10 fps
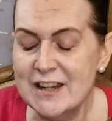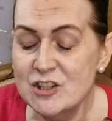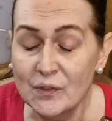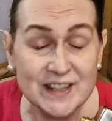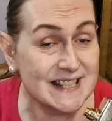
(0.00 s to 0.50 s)

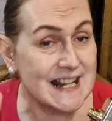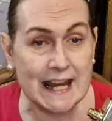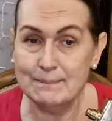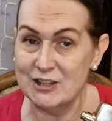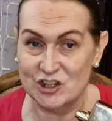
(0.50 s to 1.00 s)
not the
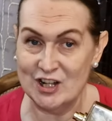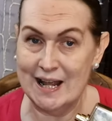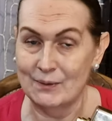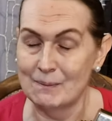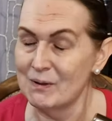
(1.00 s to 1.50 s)
same as
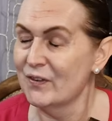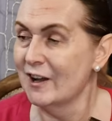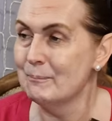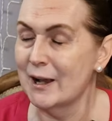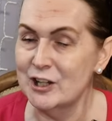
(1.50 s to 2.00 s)
Chanel number
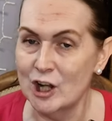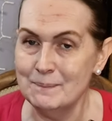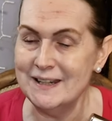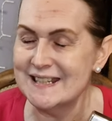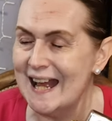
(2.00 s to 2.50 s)
5, by no
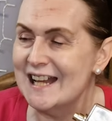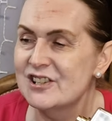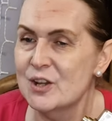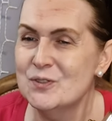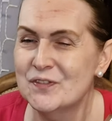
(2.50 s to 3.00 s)
means. It
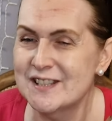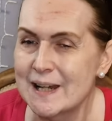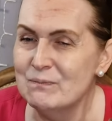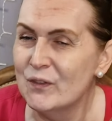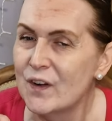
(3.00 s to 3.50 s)
has those
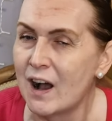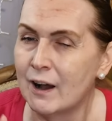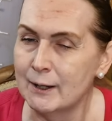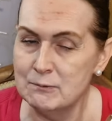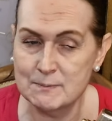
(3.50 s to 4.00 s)
same
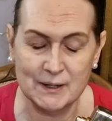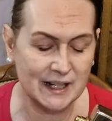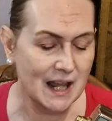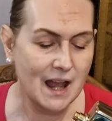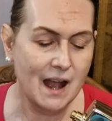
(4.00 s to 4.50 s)
vibes,
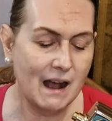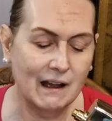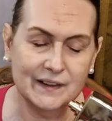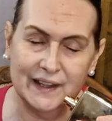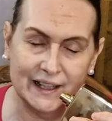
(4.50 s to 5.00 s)
but
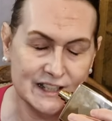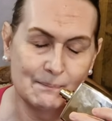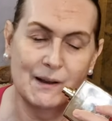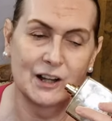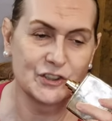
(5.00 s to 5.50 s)
I think it's
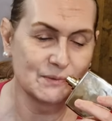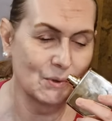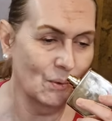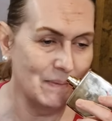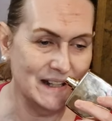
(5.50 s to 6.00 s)
much
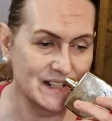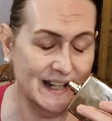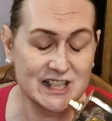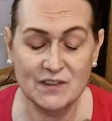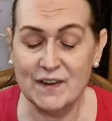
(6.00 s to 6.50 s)
more better.
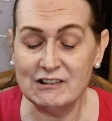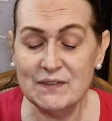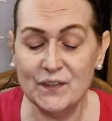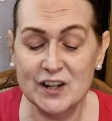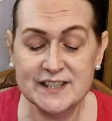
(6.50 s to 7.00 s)
It's the very
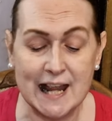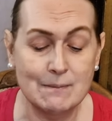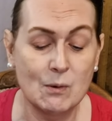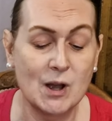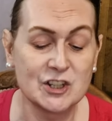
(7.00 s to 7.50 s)
first
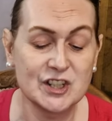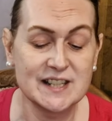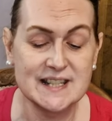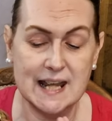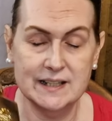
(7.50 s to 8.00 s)
Amouage
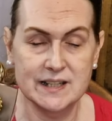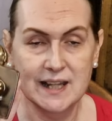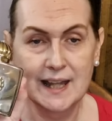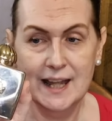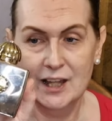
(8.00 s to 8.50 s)
scent
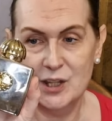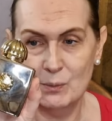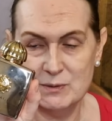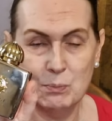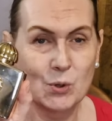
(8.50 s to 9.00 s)
that
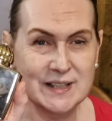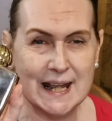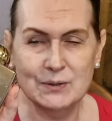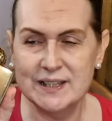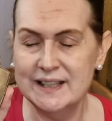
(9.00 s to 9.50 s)
was bought
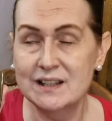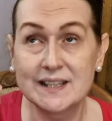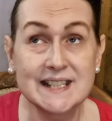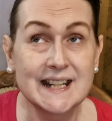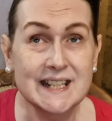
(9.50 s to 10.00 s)
out in
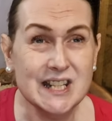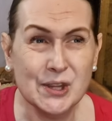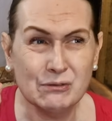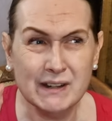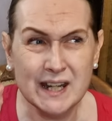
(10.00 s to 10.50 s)

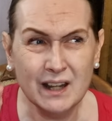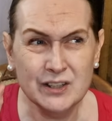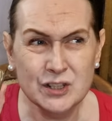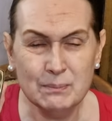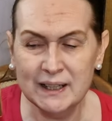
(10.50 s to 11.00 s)
1983, I
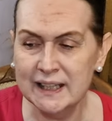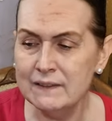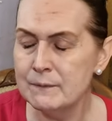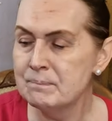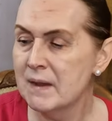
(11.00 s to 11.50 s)
do believe.